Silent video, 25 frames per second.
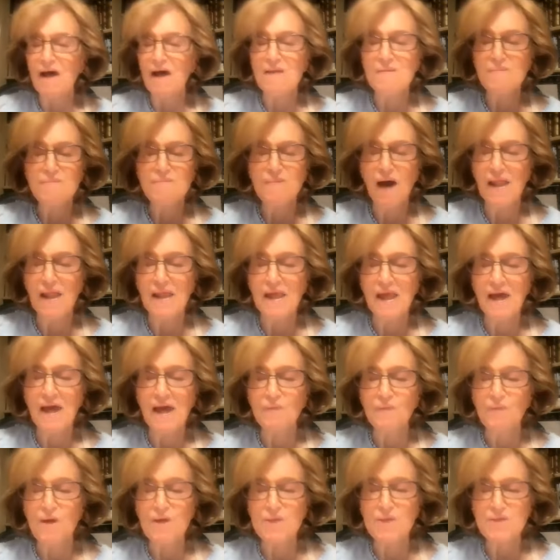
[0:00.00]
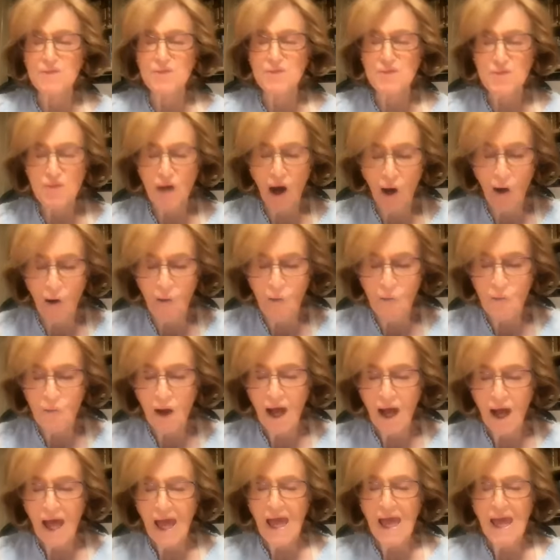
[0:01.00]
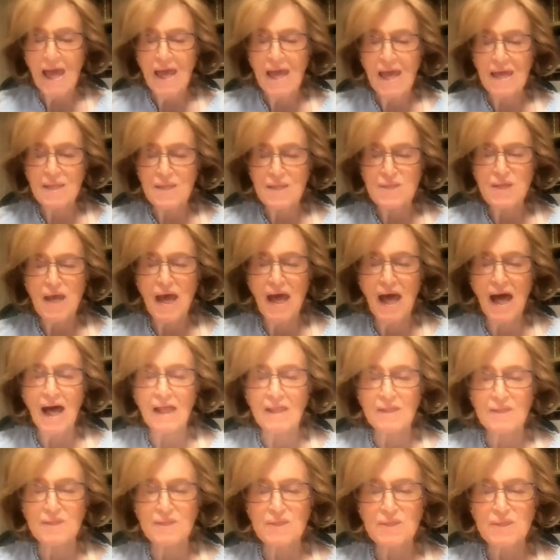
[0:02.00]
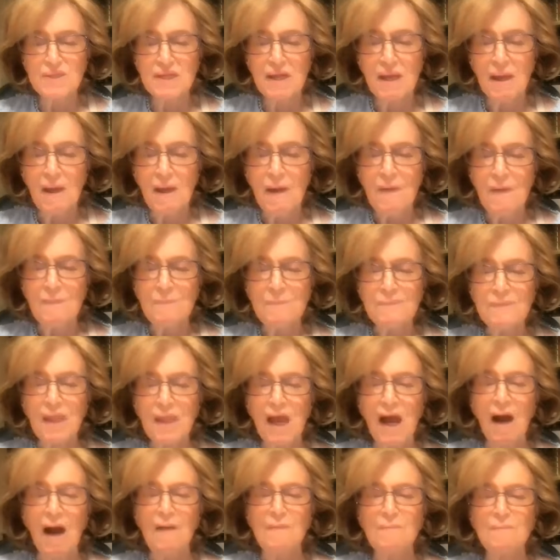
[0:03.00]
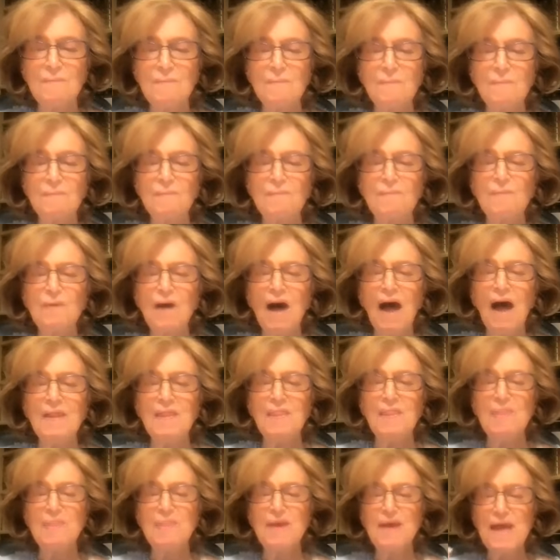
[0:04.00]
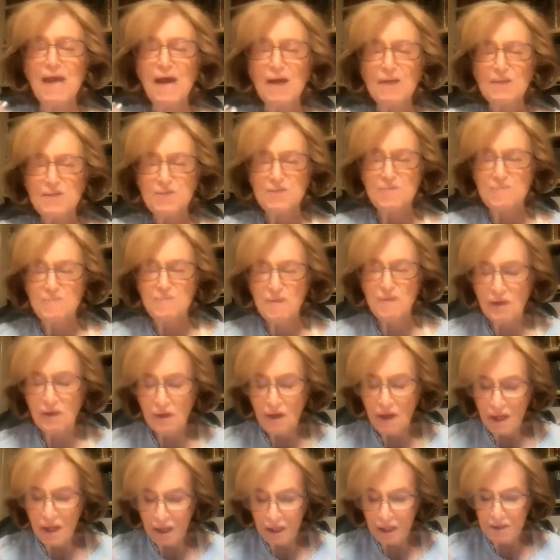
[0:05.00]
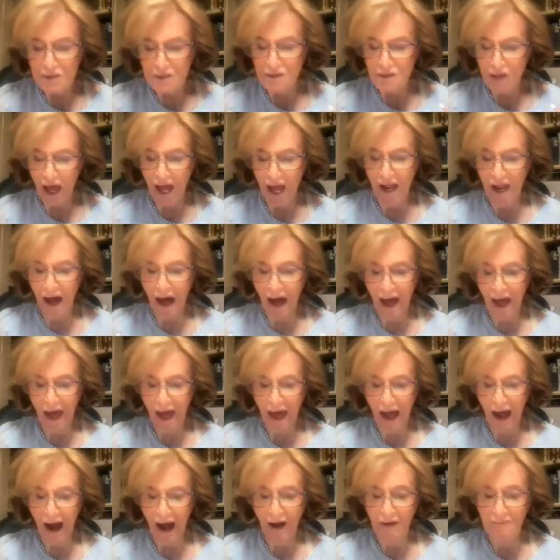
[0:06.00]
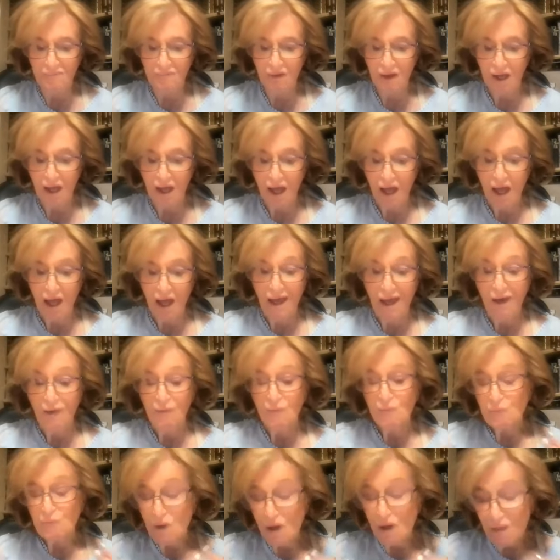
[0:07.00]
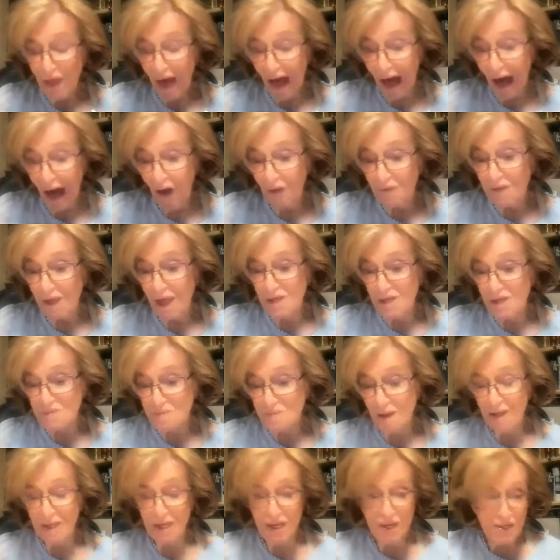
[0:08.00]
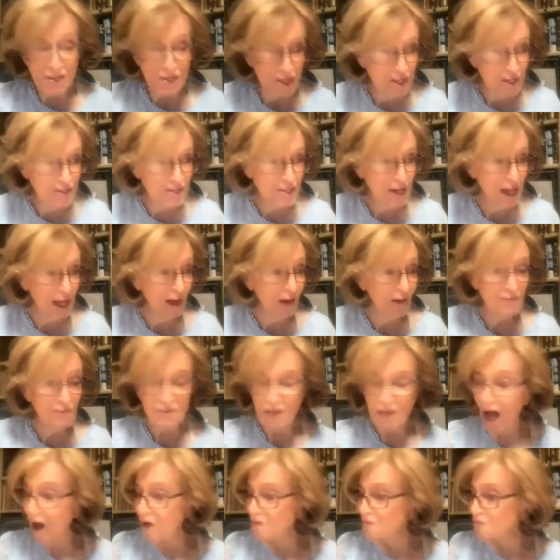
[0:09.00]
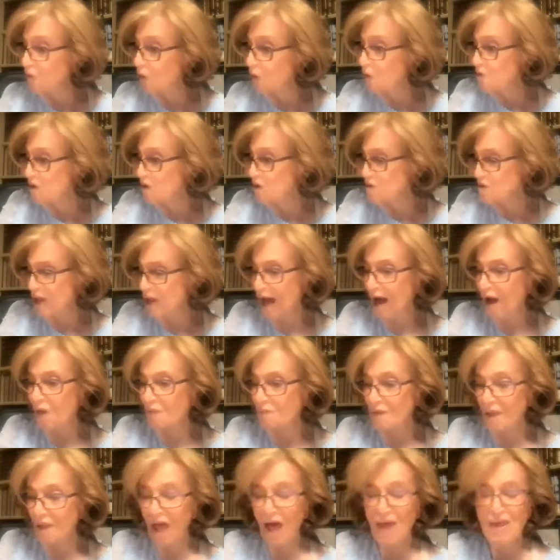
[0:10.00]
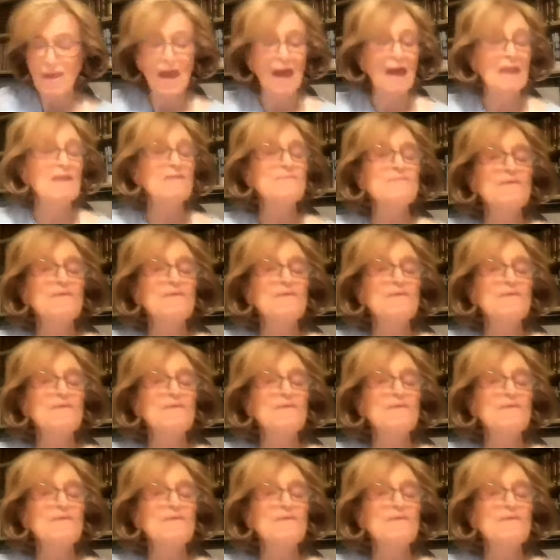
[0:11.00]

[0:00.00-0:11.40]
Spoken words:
it, that it was so intense that the experience that I have, without as many details, I wrote it down and I can't